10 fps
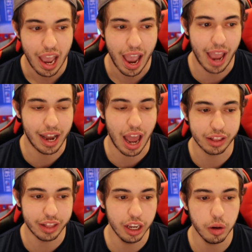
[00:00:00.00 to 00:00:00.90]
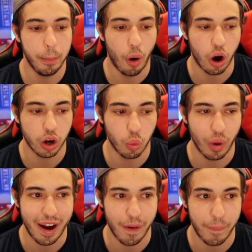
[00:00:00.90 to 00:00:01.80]
And I think part of
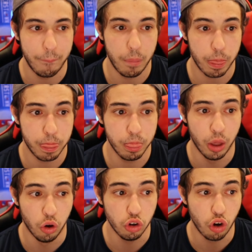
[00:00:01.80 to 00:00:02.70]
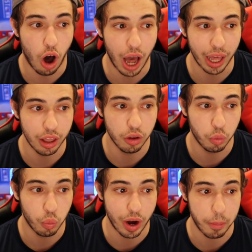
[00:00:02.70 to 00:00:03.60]
where the lot
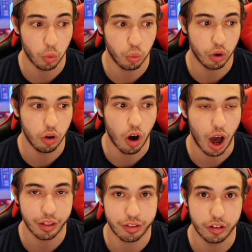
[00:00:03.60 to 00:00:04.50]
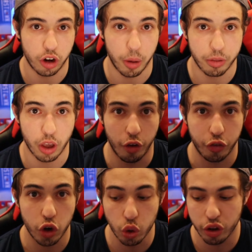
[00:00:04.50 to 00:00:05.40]
where we're lost in terms of
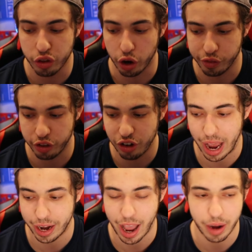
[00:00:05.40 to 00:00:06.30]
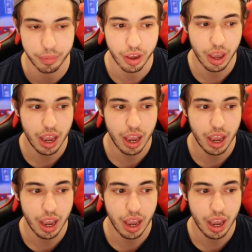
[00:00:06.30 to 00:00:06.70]
who deserves the Jack Adams